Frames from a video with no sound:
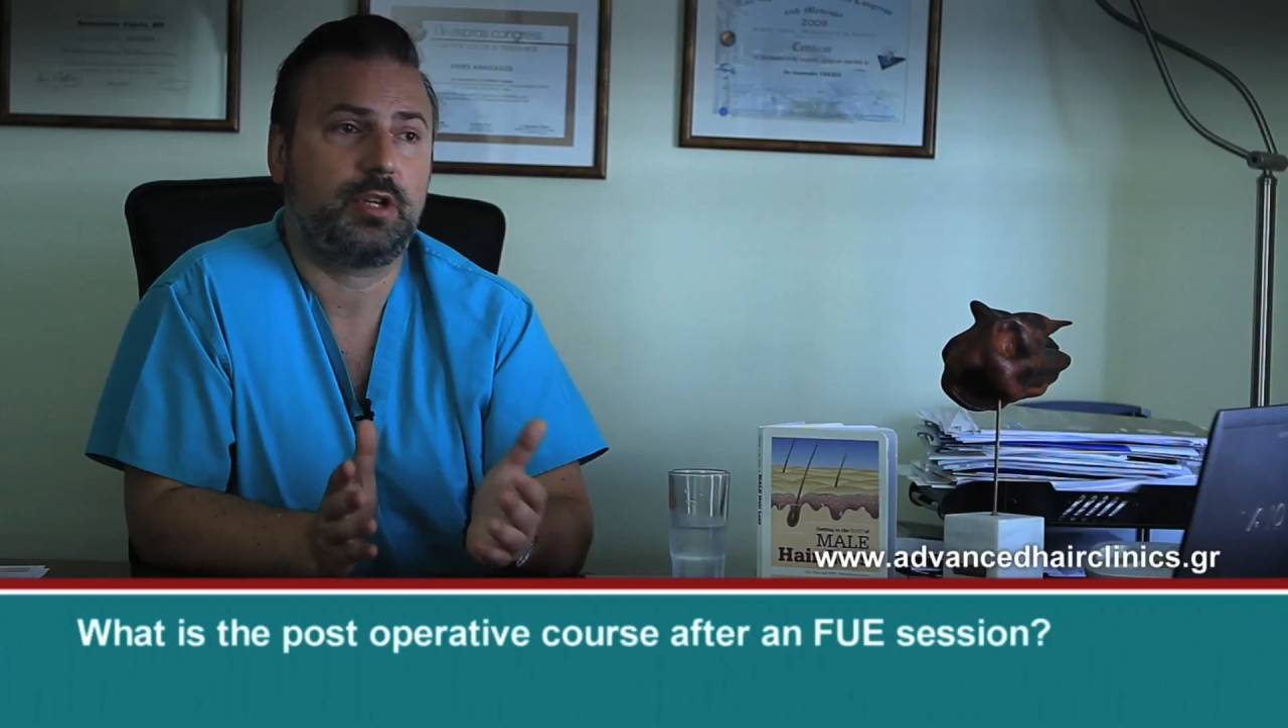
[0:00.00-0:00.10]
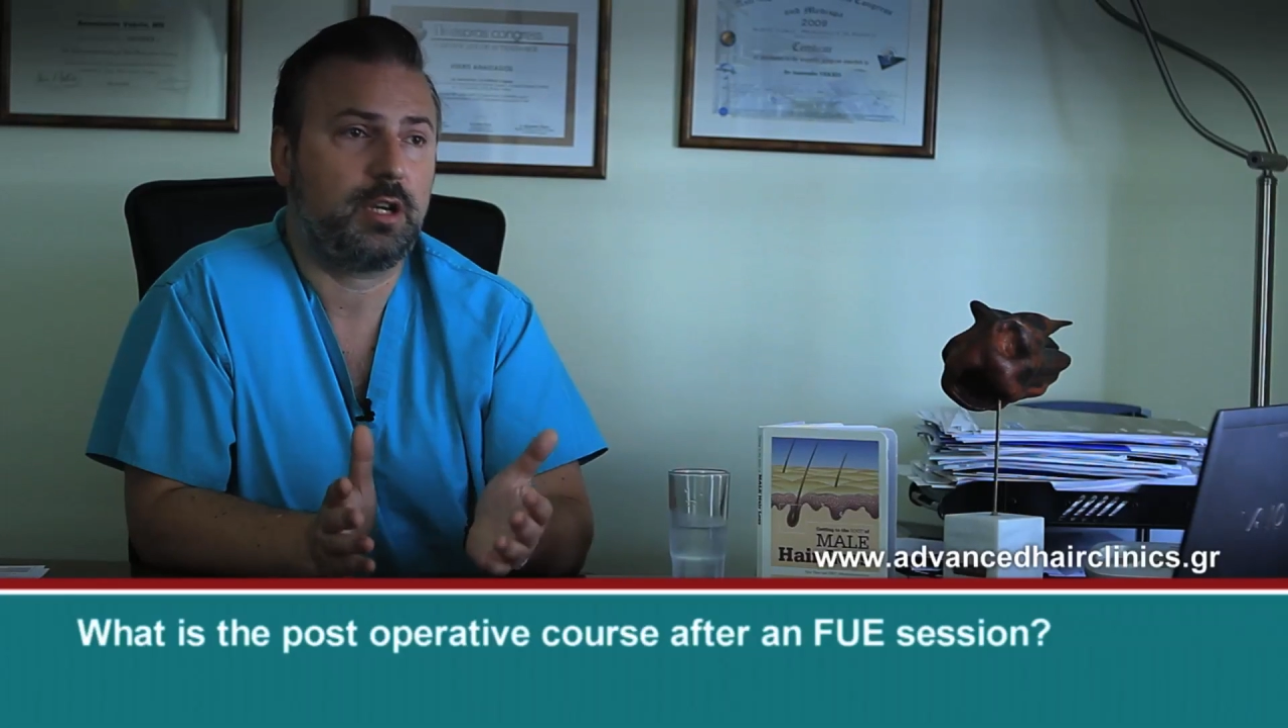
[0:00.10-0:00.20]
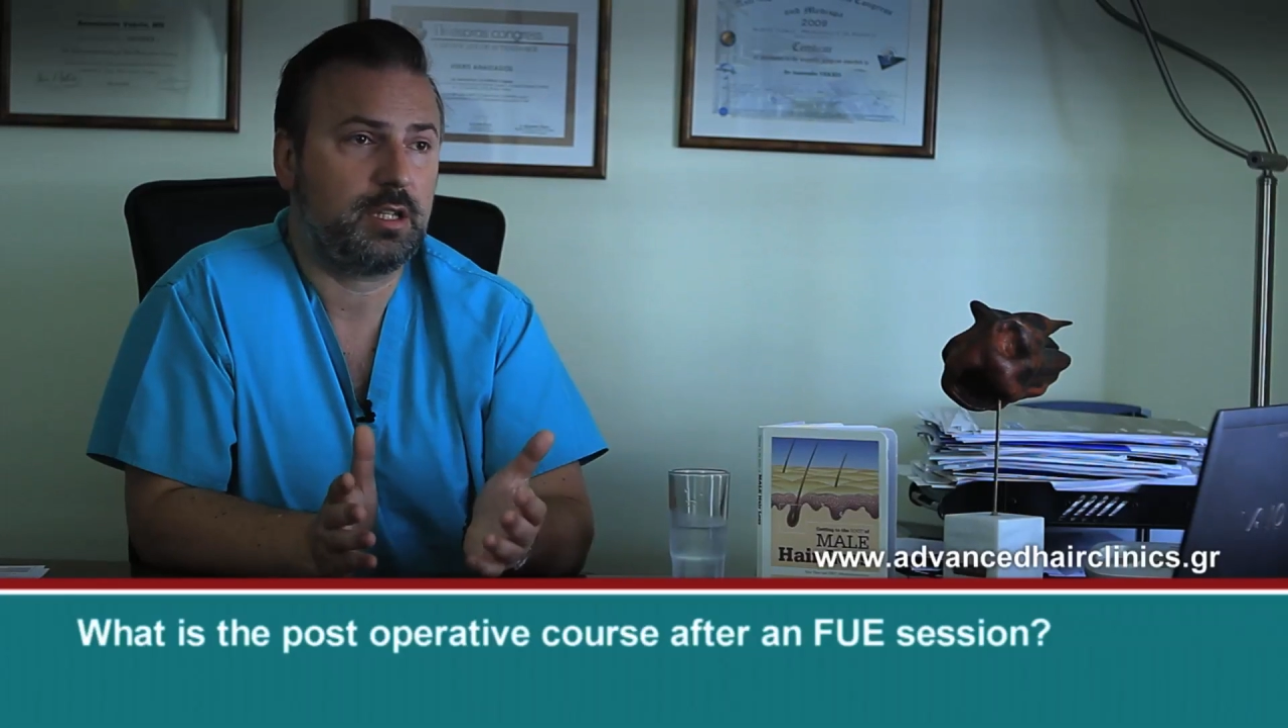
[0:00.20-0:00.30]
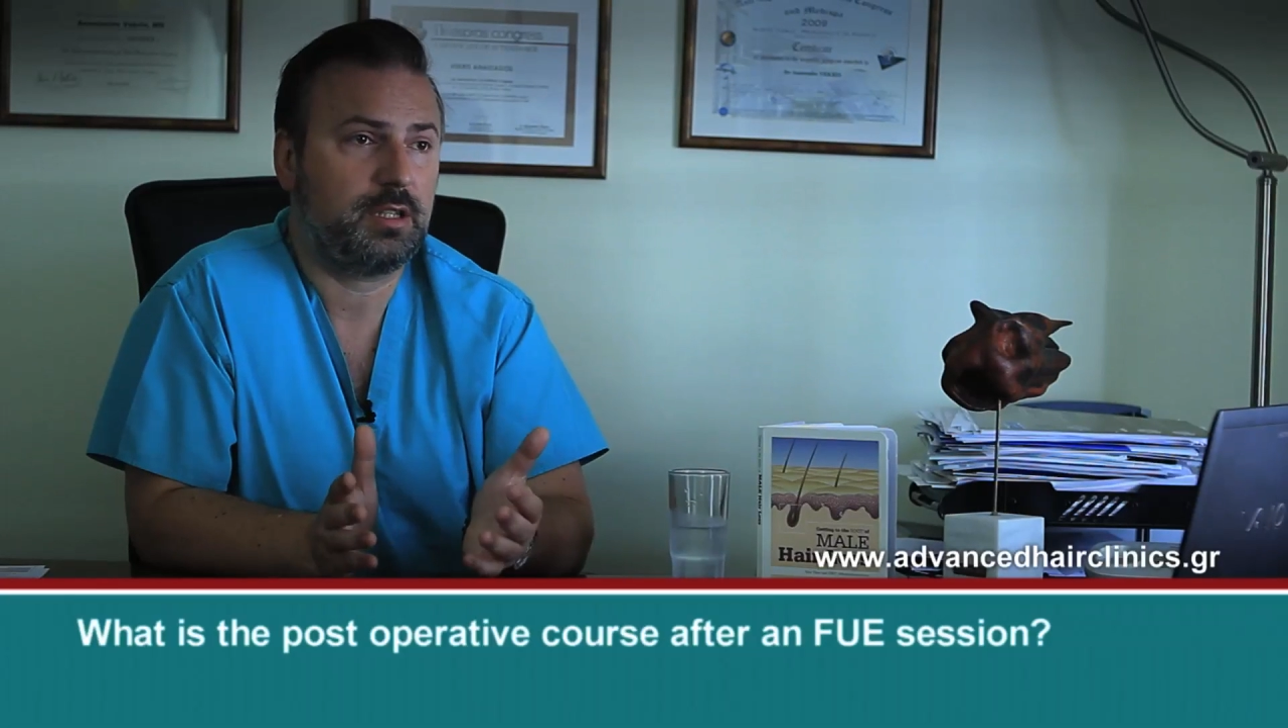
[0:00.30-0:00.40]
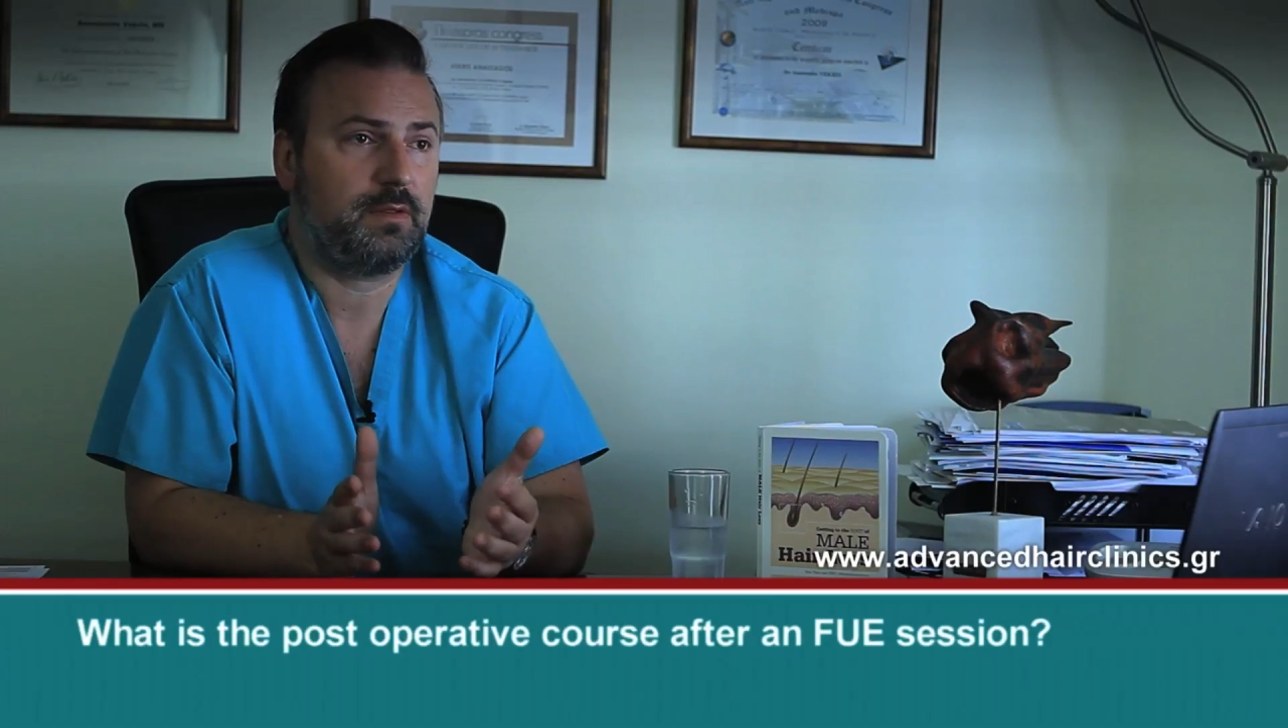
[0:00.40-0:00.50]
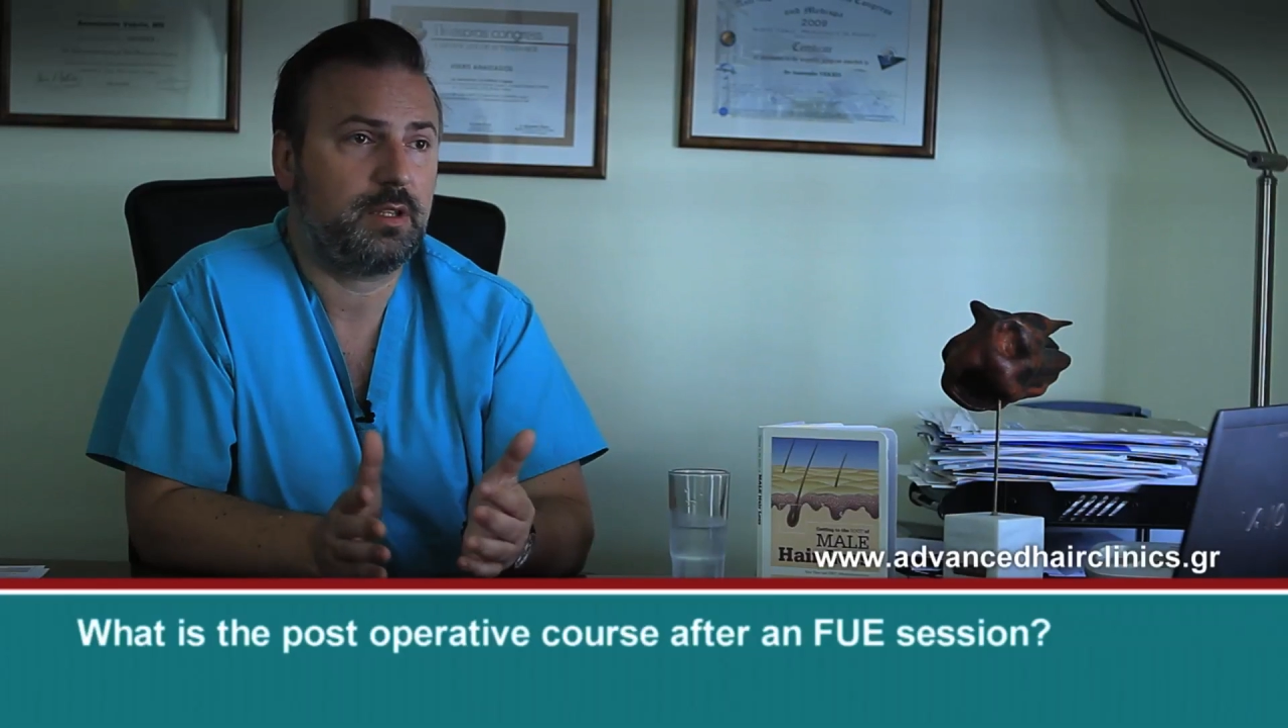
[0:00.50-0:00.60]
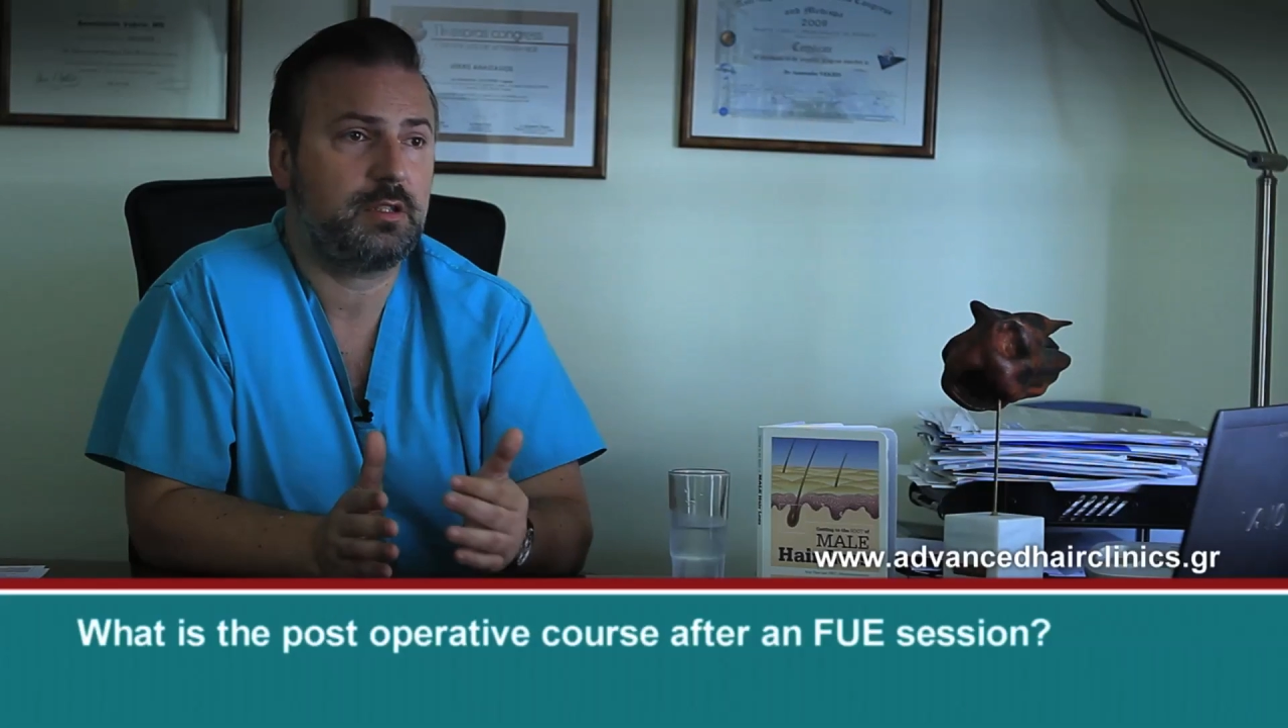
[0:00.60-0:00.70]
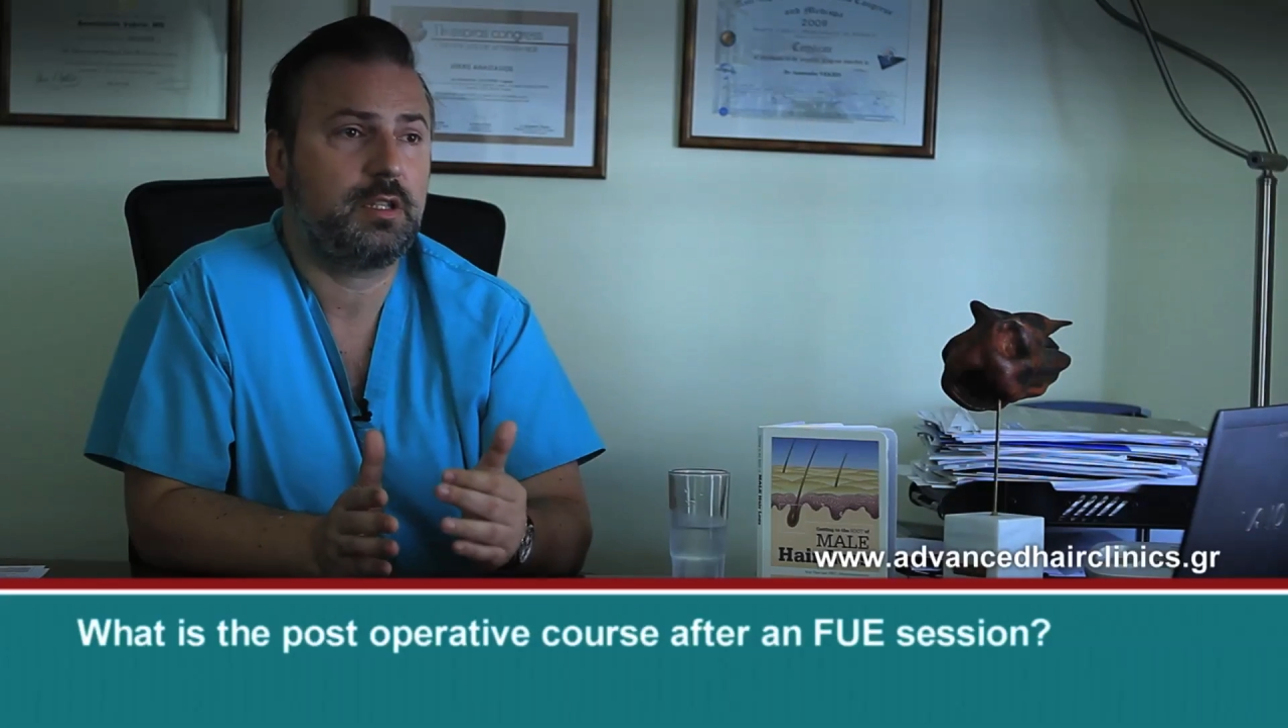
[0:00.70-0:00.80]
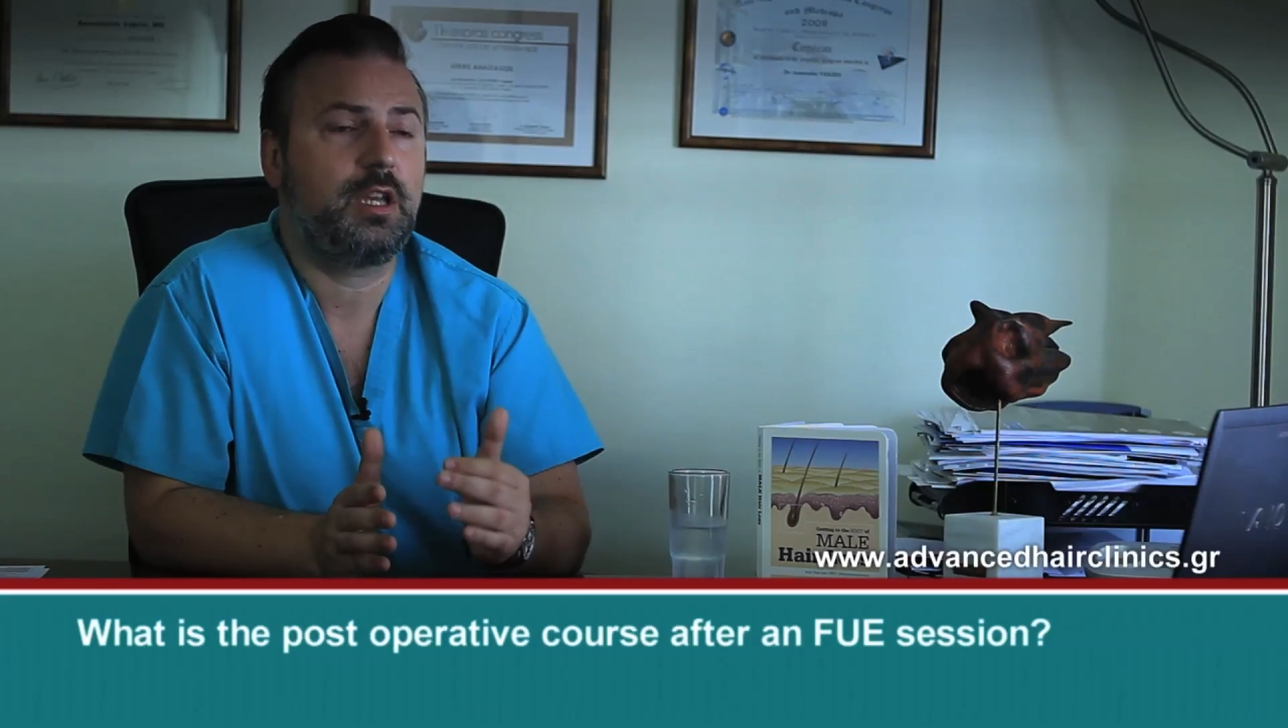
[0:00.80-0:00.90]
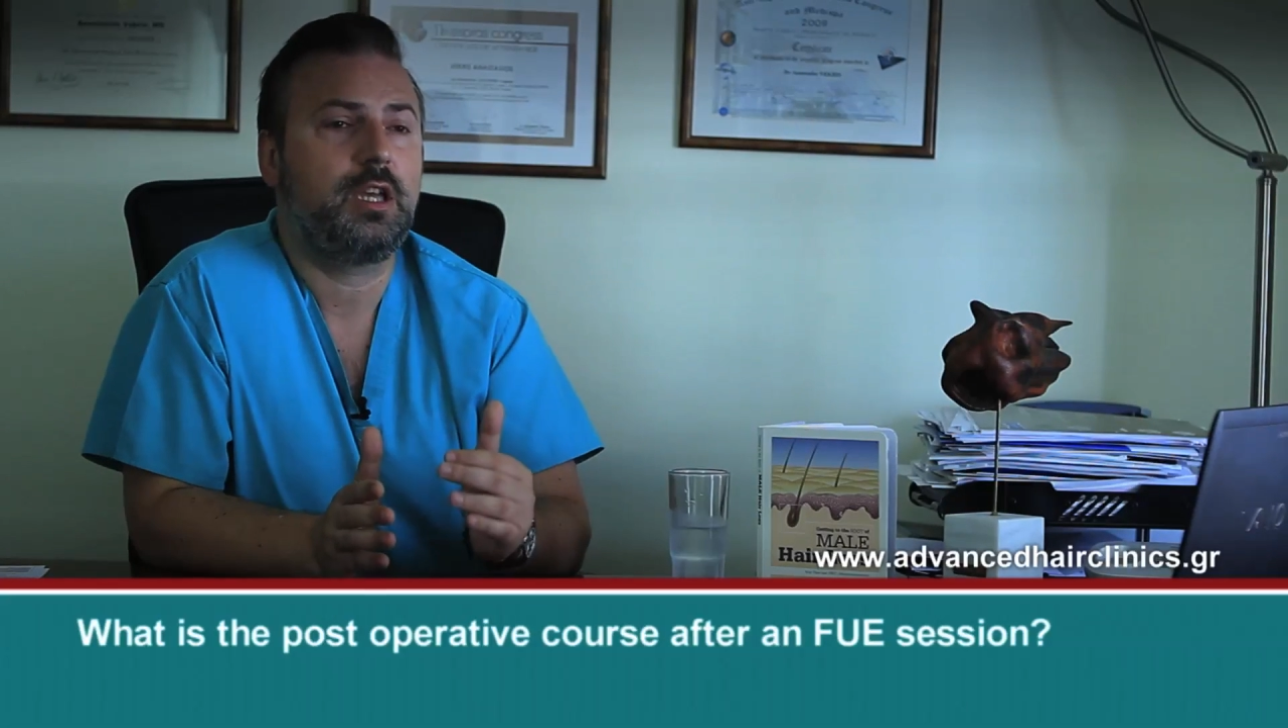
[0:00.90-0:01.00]
her
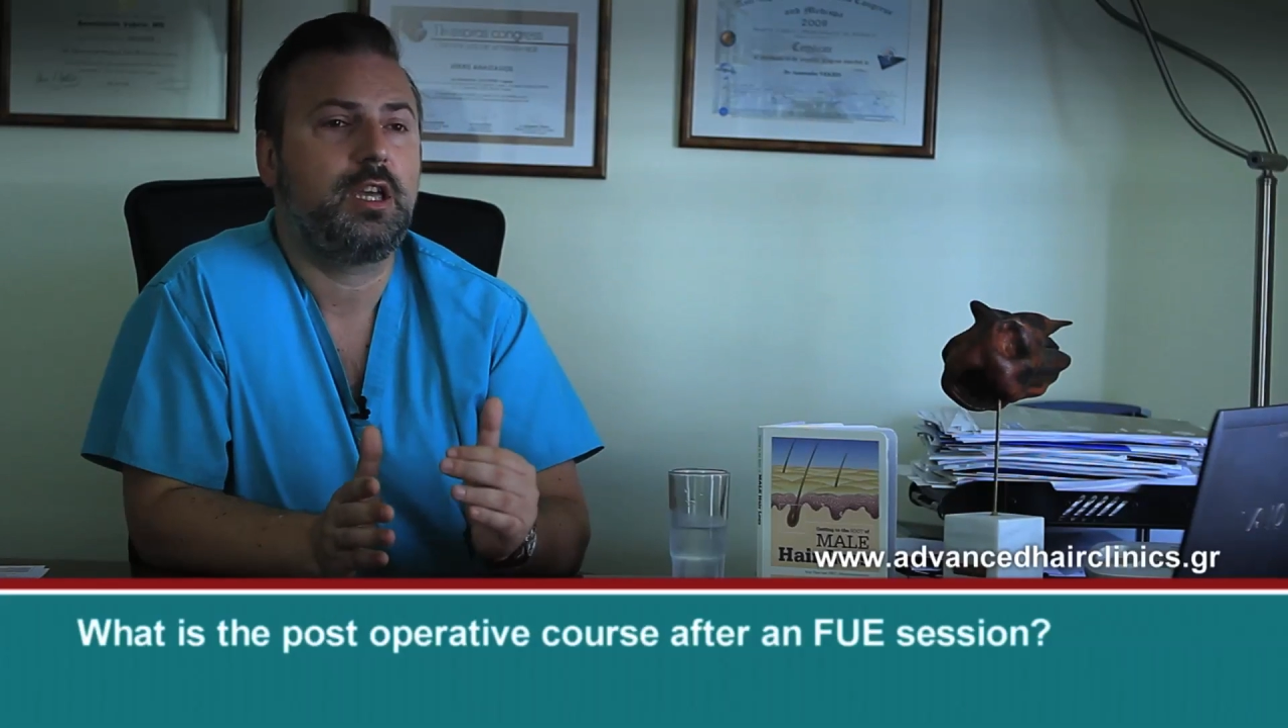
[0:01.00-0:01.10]
activities